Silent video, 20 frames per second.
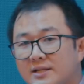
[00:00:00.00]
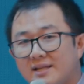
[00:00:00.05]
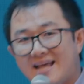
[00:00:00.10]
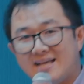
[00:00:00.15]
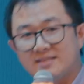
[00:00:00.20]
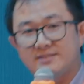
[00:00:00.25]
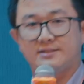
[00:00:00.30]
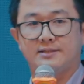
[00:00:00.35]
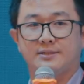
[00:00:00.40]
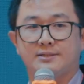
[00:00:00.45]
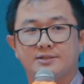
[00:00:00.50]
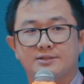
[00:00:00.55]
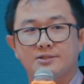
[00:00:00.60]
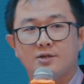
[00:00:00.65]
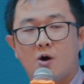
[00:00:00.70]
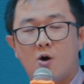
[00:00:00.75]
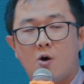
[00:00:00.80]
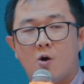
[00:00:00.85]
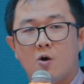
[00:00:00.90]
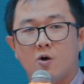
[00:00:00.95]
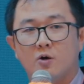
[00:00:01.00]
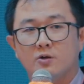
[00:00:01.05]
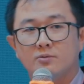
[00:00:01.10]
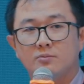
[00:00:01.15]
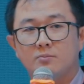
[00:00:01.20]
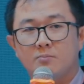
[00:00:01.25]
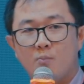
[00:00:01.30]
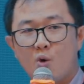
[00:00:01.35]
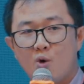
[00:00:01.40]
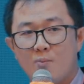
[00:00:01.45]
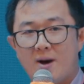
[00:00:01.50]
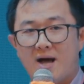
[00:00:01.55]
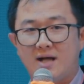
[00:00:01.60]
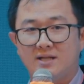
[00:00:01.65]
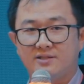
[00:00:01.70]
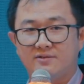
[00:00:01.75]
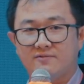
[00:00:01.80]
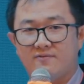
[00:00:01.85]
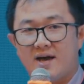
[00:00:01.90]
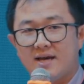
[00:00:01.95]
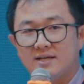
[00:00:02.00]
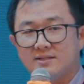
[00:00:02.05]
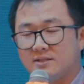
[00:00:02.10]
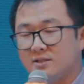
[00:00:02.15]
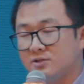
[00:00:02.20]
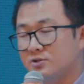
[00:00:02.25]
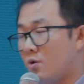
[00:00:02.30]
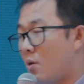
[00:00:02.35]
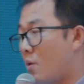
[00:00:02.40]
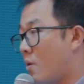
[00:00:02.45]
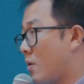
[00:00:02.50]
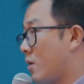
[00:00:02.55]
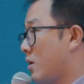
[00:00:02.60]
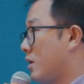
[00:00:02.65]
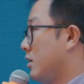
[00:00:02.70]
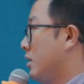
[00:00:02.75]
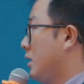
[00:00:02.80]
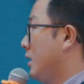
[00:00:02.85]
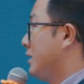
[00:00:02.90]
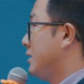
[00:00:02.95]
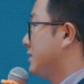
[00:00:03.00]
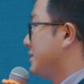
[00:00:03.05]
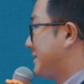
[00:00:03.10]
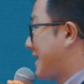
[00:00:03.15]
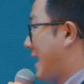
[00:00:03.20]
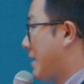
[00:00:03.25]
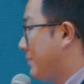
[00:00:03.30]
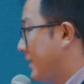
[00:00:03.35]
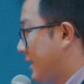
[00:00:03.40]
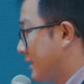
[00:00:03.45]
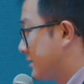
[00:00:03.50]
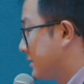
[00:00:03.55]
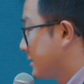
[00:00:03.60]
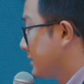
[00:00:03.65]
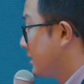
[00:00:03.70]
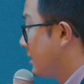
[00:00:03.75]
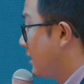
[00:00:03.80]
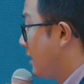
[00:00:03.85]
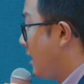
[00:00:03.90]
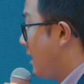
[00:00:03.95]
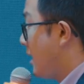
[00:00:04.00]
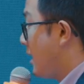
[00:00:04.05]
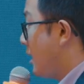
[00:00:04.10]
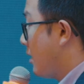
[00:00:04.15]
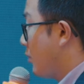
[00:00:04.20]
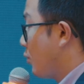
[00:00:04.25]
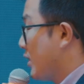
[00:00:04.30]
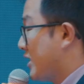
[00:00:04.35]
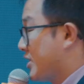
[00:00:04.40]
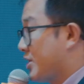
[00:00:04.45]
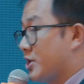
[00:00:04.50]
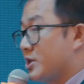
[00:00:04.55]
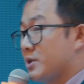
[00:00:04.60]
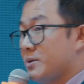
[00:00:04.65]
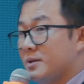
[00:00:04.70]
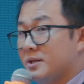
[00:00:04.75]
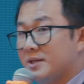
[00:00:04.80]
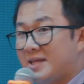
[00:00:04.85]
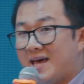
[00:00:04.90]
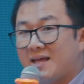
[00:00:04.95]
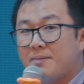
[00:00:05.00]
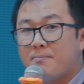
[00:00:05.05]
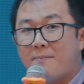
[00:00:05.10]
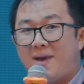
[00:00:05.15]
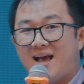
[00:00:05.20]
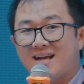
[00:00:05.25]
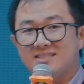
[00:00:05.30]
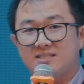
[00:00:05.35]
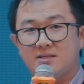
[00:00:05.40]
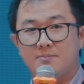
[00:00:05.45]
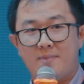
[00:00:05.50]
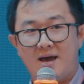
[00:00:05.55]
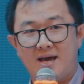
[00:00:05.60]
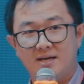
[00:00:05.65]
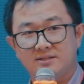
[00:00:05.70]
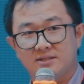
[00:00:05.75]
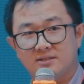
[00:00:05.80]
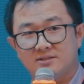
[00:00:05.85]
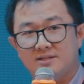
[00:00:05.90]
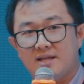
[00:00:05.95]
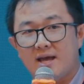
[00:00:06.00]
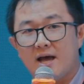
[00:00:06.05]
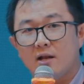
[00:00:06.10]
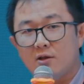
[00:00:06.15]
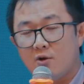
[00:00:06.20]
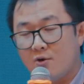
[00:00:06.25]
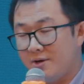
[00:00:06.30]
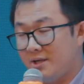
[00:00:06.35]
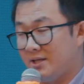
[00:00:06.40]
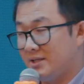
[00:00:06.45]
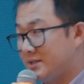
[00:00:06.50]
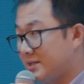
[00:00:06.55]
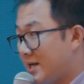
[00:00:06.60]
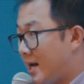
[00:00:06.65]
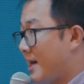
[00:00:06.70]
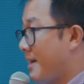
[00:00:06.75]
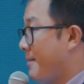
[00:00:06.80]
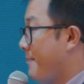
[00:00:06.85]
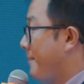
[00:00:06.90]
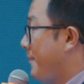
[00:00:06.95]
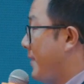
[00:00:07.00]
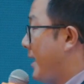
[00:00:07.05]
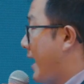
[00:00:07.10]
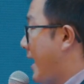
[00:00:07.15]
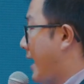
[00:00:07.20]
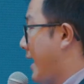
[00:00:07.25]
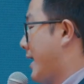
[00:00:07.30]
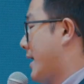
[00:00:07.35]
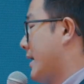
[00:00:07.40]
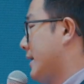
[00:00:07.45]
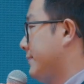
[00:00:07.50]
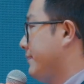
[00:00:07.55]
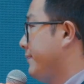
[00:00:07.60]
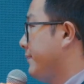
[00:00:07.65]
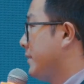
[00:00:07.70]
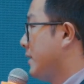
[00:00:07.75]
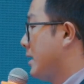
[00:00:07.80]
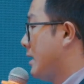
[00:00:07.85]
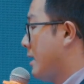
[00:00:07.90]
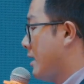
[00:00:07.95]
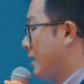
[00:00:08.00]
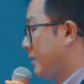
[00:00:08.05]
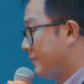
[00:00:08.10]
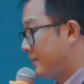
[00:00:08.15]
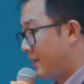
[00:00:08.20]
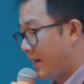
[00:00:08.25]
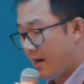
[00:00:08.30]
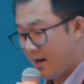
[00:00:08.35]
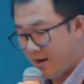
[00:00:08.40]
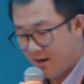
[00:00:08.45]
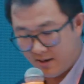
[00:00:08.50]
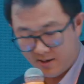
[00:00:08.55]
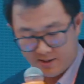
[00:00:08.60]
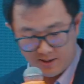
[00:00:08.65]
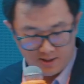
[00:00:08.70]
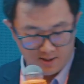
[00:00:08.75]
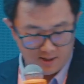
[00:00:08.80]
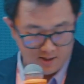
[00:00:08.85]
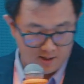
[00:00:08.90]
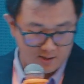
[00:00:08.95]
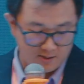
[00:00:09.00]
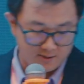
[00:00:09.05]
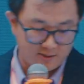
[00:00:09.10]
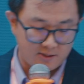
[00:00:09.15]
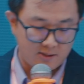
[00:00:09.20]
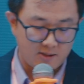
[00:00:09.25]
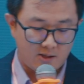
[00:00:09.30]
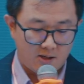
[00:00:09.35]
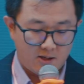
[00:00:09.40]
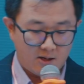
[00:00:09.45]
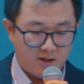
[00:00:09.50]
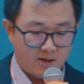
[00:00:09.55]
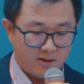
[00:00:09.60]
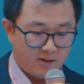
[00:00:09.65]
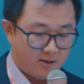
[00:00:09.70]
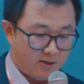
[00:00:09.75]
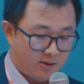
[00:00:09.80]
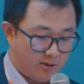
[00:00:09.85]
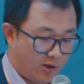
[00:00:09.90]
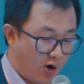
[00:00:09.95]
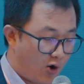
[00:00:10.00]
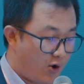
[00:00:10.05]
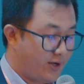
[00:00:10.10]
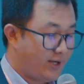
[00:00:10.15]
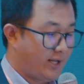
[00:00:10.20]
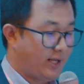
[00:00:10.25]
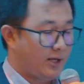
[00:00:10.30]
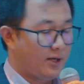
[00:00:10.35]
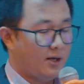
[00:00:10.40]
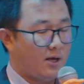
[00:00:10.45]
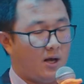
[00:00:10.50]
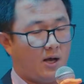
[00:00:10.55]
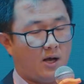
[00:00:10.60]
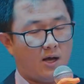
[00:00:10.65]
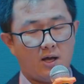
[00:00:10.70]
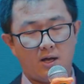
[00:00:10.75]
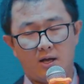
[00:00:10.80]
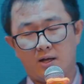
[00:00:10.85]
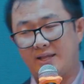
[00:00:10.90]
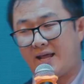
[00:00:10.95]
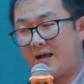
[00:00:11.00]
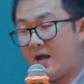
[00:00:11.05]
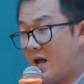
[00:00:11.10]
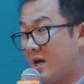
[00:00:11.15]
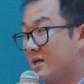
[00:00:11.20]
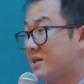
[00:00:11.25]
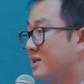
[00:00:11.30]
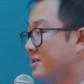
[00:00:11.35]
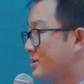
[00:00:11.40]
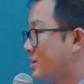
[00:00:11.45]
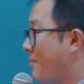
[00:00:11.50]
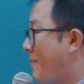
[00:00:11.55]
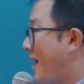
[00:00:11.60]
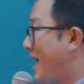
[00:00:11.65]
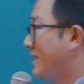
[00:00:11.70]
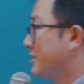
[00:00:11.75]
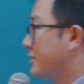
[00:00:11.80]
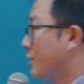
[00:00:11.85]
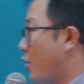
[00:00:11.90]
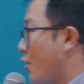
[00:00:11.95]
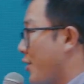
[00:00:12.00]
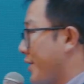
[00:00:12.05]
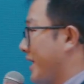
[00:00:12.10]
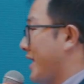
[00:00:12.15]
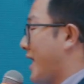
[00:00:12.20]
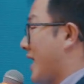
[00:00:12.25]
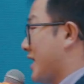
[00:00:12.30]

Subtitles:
lessons on mobile devices or tablets, which then maximizes their learning time and their learning, a customized learning